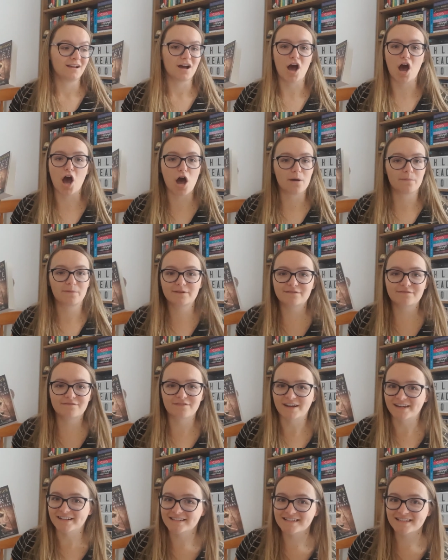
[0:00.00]
urban
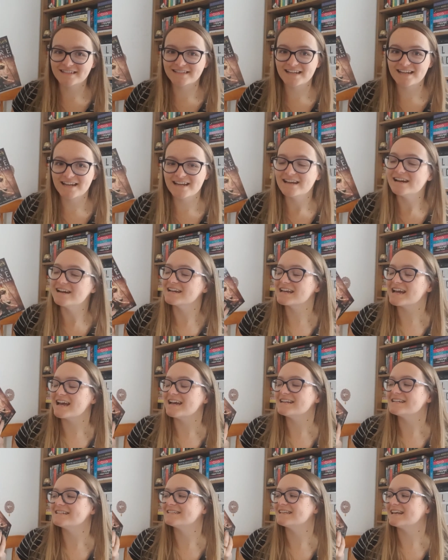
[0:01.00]
fantasy, I
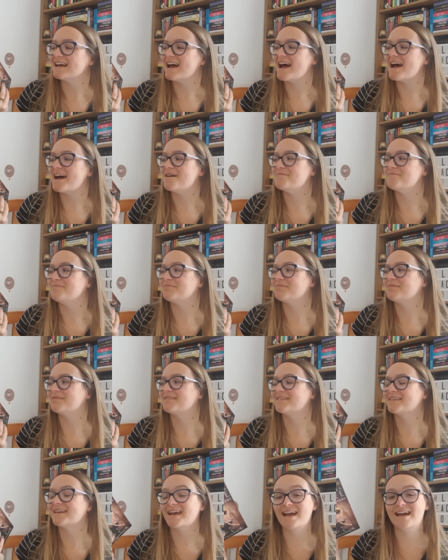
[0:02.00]
guess. Um,
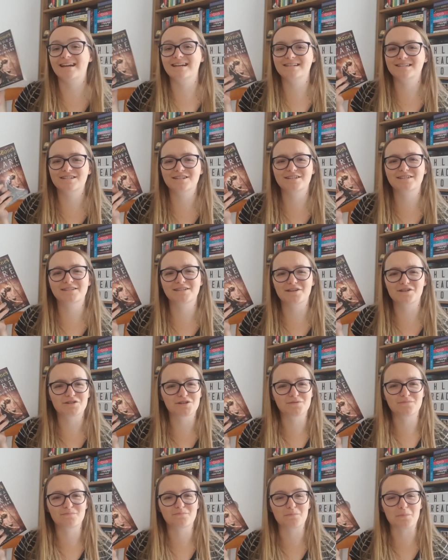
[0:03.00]
and it's just such
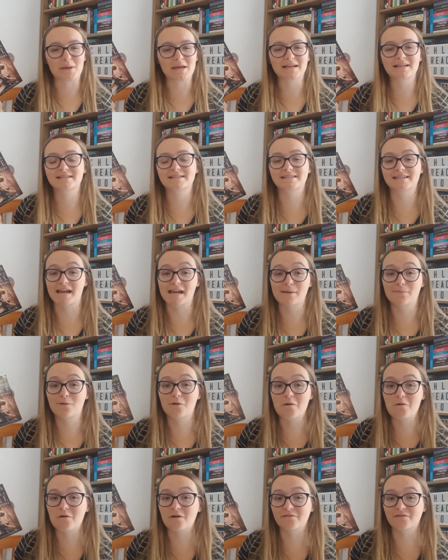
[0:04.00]
a big
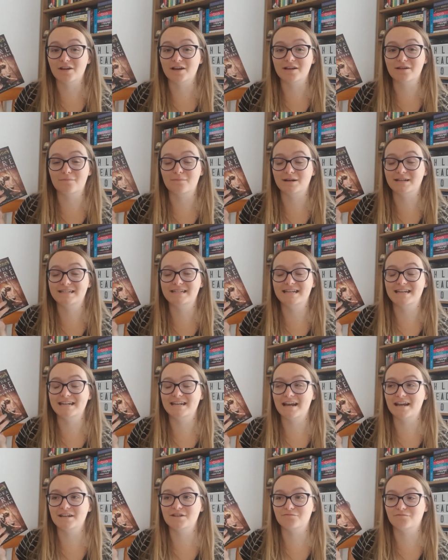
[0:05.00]
staple of like my
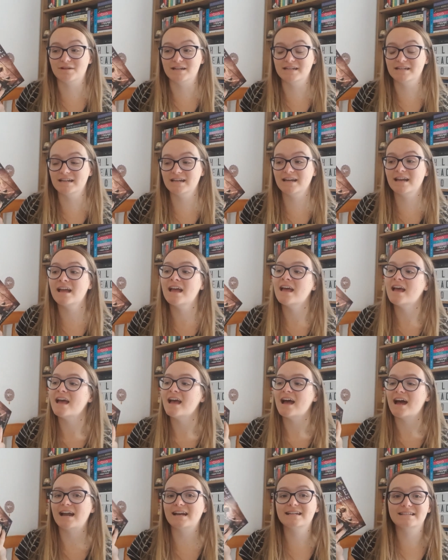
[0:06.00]
teenage reading,
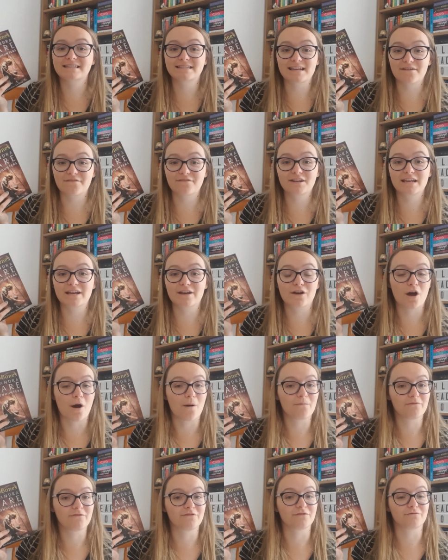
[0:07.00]
and it's definitely a
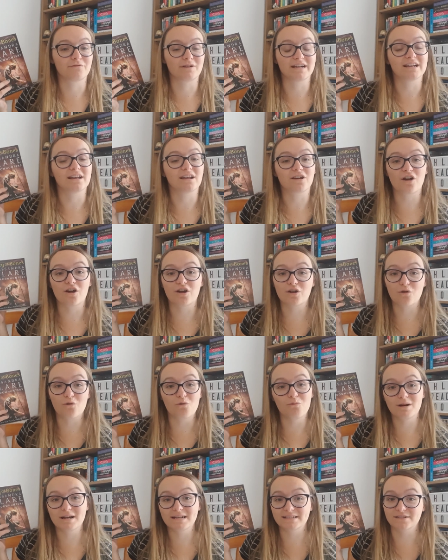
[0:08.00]
comfort read. Like I
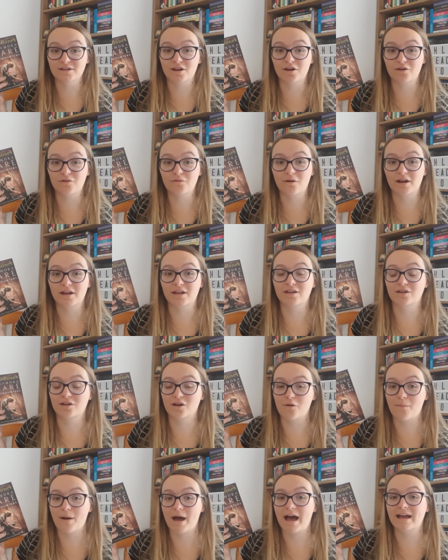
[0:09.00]
always know I can go
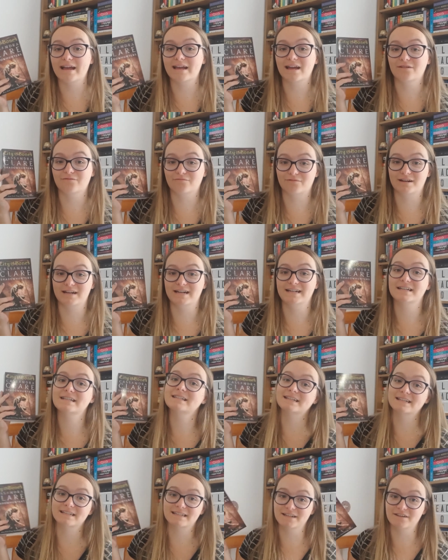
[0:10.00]
back and read
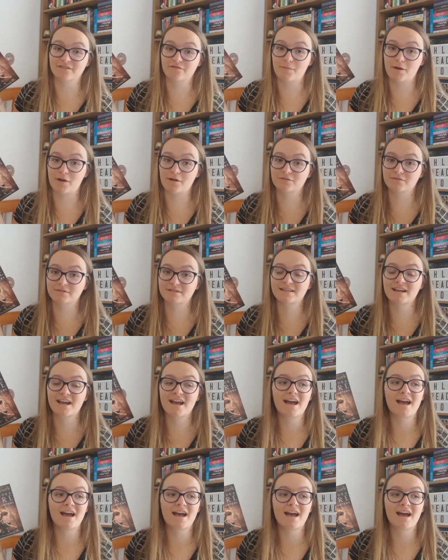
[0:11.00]
City of Bones,